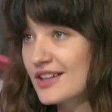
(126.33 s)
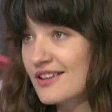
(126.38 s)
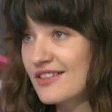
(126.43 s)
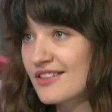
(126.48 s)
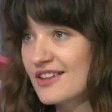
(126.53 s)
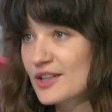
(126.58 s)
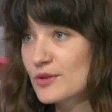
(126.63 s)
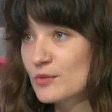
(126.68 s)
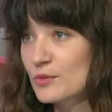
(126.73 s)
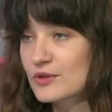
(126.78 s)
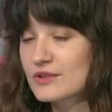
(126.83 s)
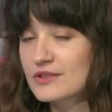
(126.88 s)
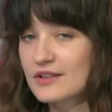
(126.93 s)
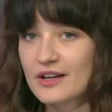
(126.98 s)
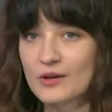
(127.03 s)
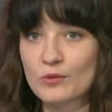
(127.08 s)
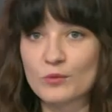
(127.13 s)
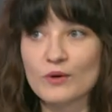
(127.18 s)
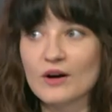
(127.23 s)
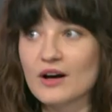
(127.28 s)
And that was
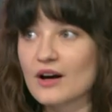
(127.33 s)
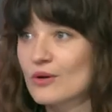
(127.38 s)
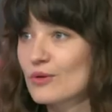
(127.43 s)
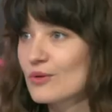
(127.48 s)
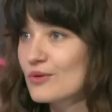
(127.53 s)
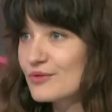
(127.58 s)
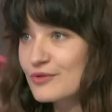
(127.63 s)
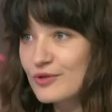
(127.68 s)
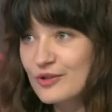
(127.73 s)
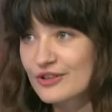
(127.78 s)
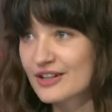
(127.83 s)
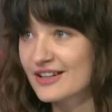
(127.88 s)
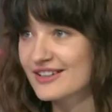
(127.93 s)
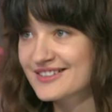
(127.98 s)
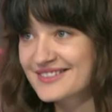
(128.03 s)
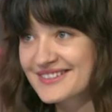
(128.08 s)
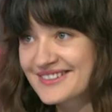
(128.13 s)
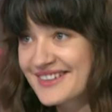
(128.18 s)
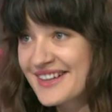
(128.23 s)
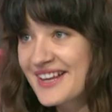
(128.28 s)
like, wow, for
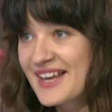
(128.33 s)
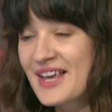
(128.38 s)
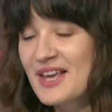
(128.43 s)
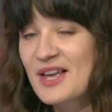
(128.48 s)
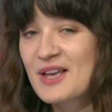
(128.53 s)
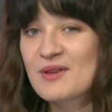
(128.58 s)
us. Yeah.